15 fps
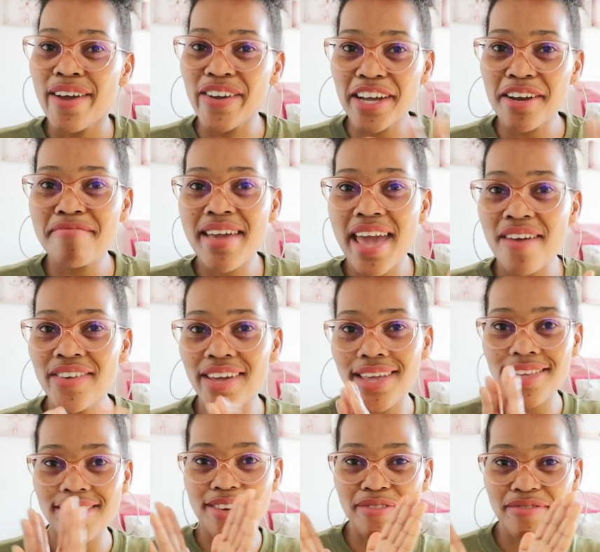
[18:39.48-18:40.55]
I'm gonna be having
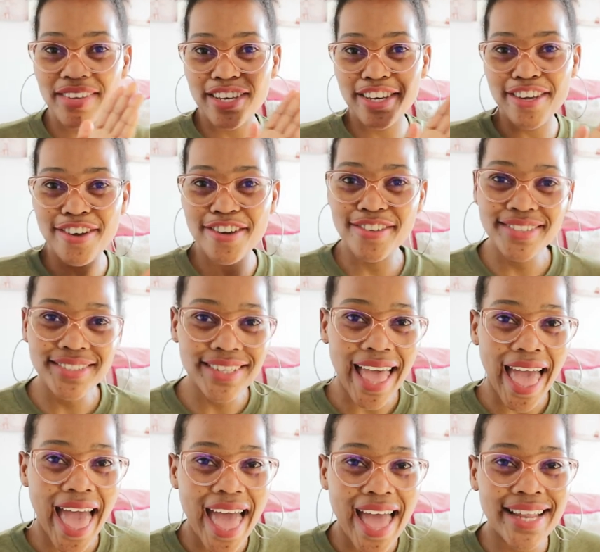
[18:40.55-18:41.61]
new videos
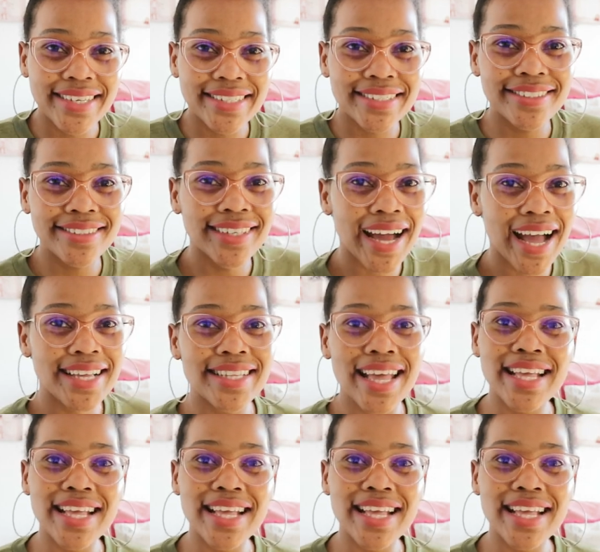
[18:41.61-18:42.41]
and you guys,